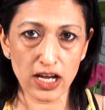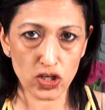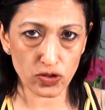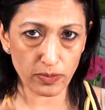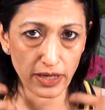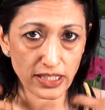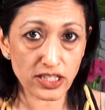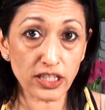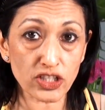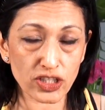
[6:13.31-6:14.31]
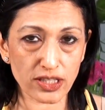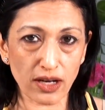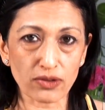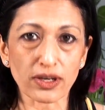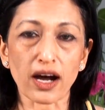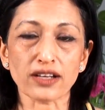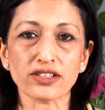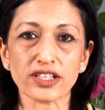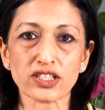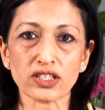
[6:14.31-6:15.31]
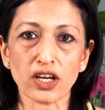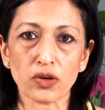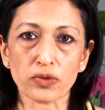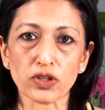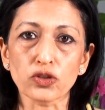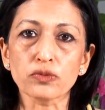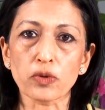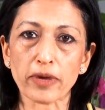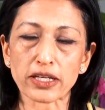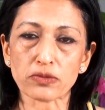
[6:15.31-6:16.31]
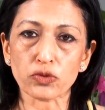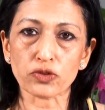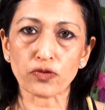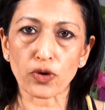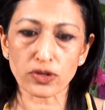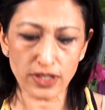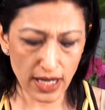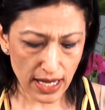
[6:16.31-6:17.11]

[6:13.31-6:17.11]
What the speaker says: so the blood surges down the arteries with a good momentum, good force,